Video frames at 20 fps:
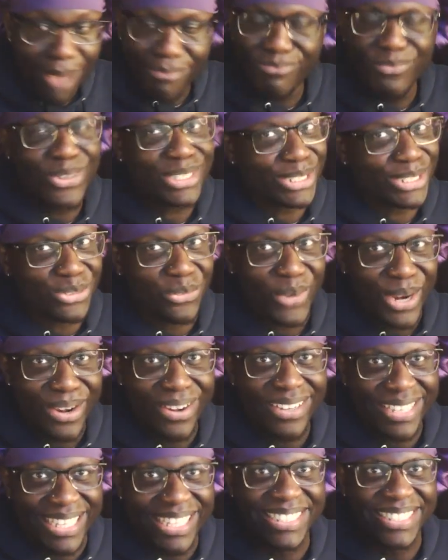Which is weird
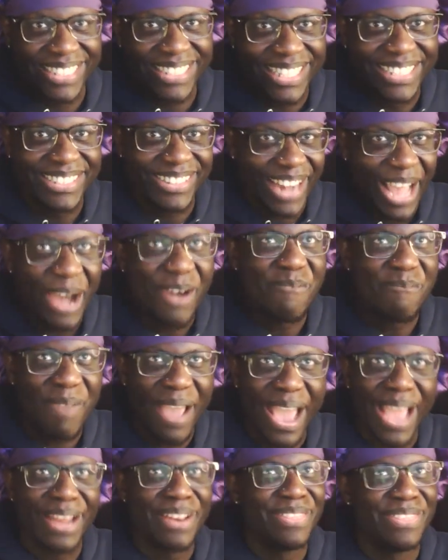because considering how
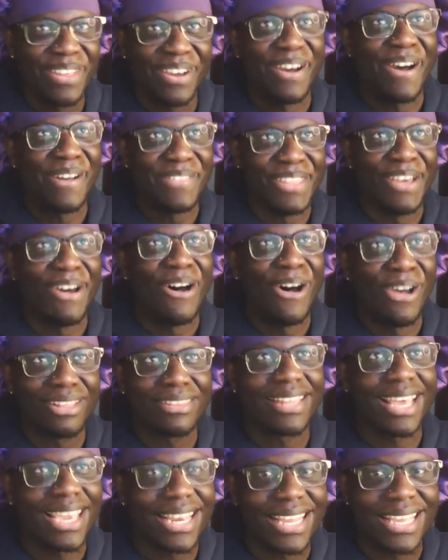bad the
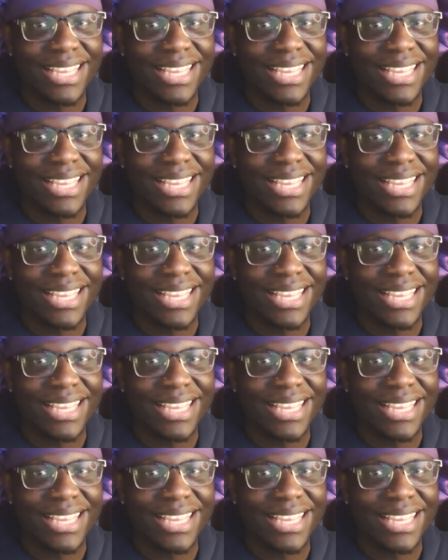online